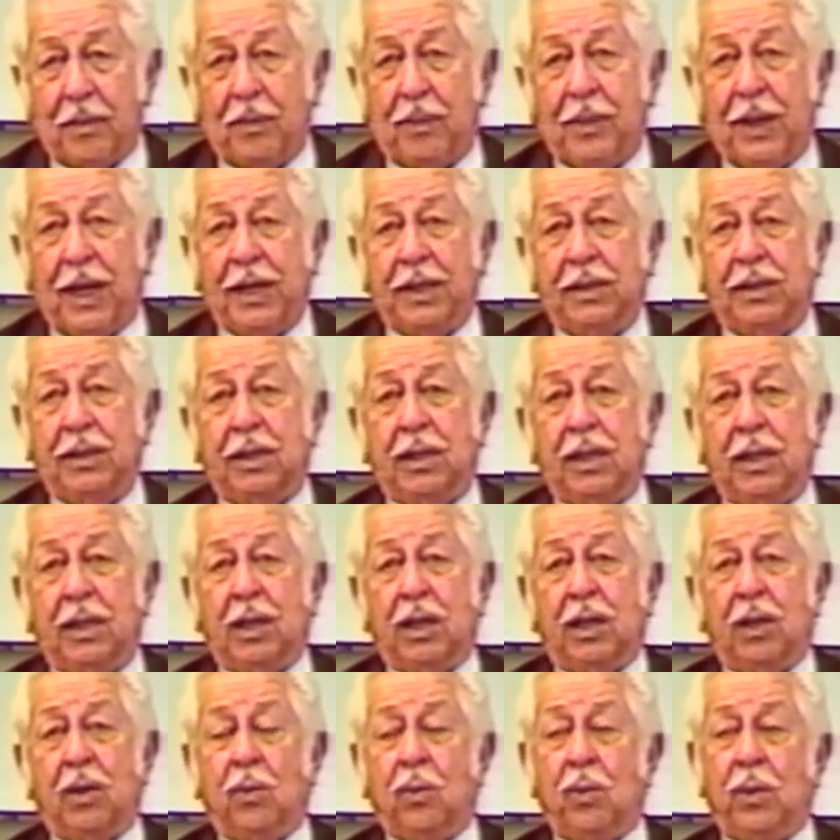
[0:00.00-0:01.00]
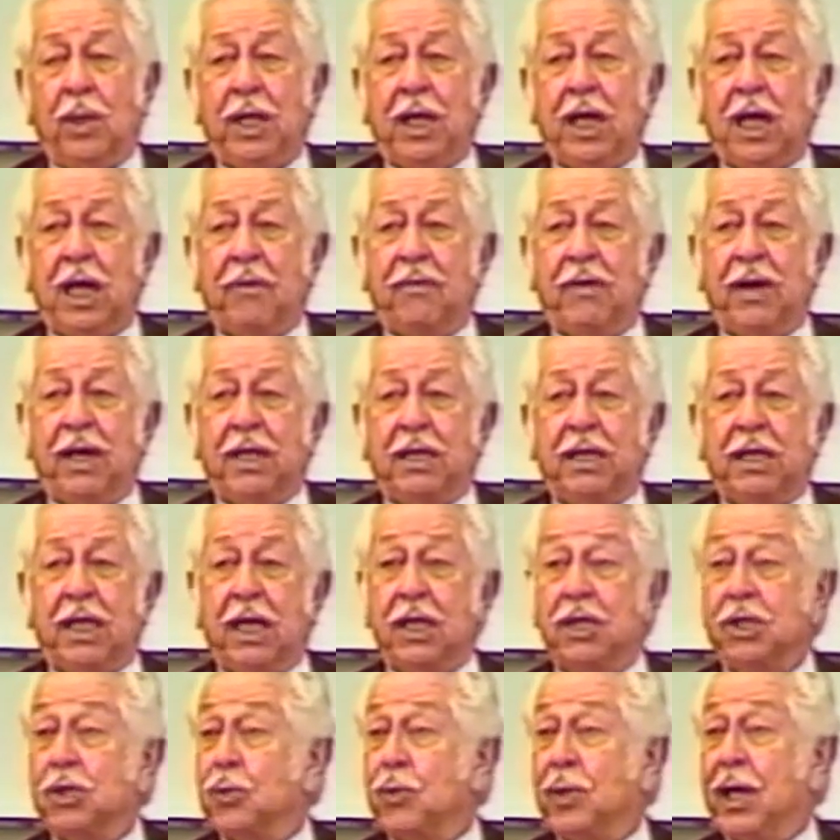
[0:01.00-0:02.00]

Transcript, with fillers: But we have had cases,